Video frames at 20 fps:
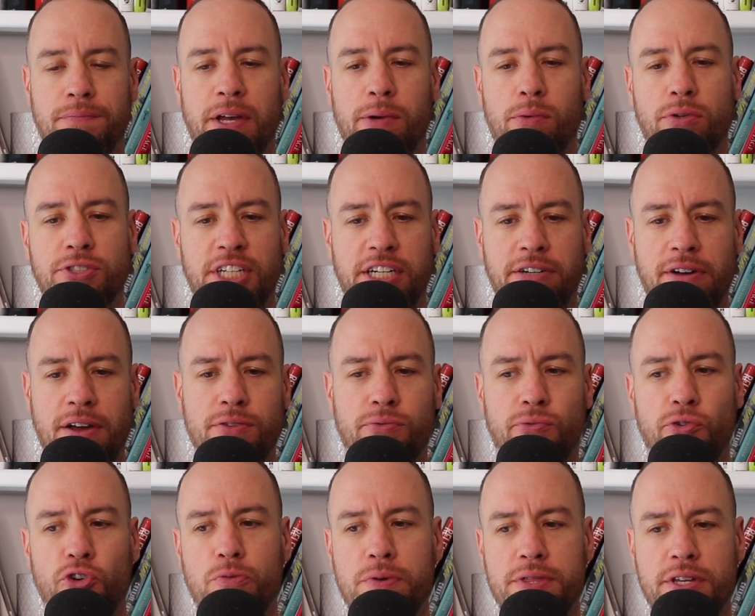And we're sitting around the
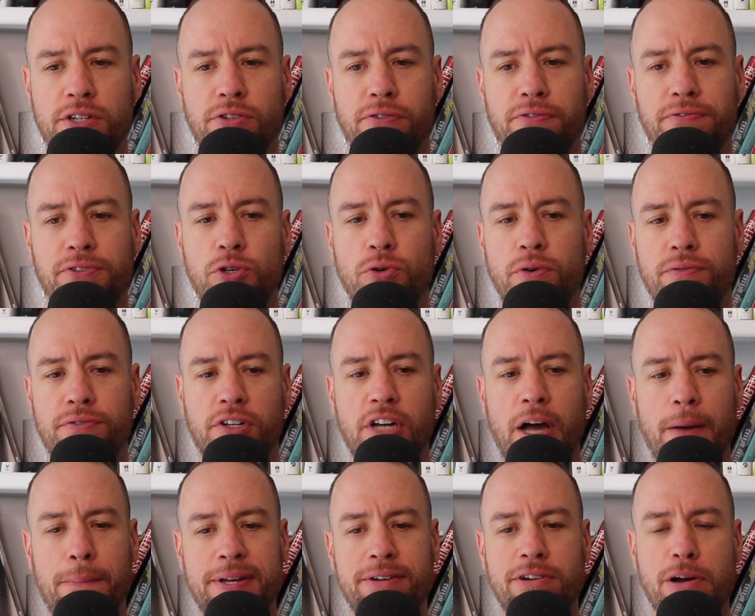room and there's a few of the
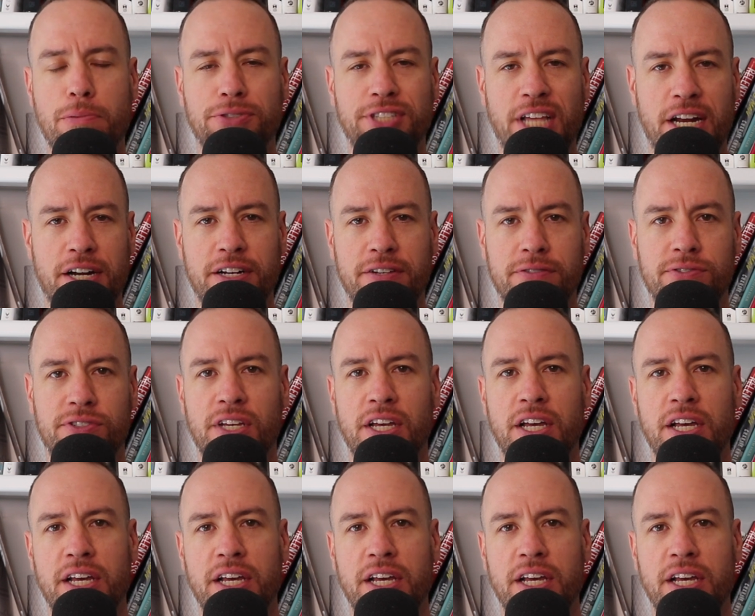company representatives,